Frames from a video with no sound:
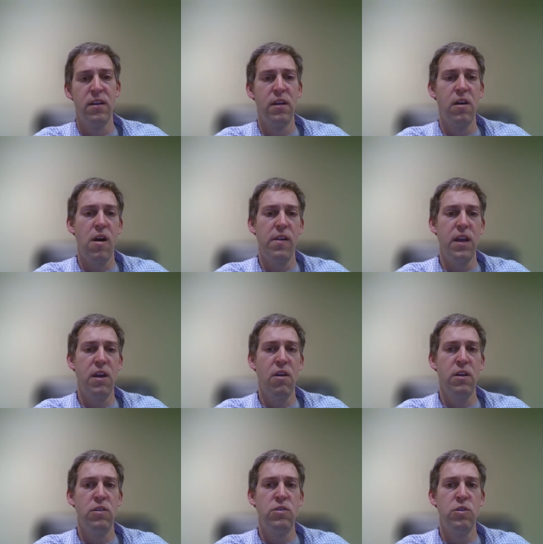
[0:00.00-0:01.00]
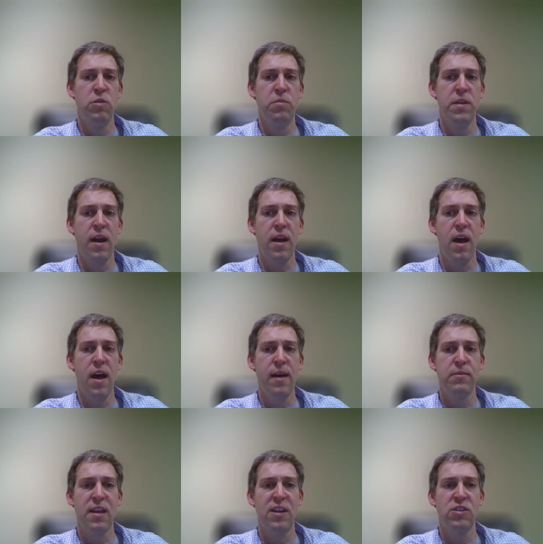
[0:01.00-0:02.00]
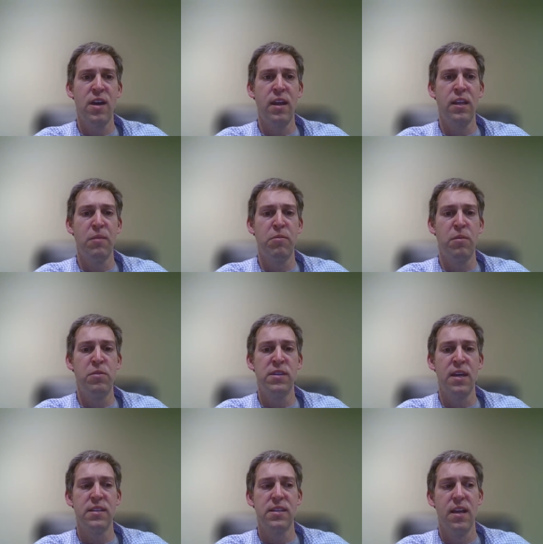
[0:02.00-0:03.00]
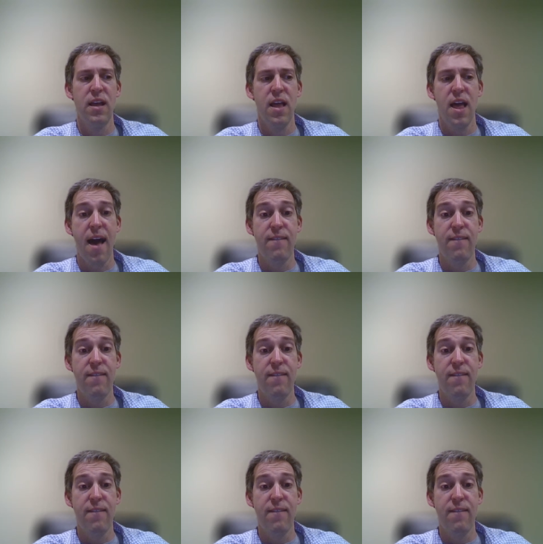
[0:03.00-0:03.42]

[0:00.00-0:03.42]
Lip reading: all here on youtube.com/Sinai Temple Presents. Have a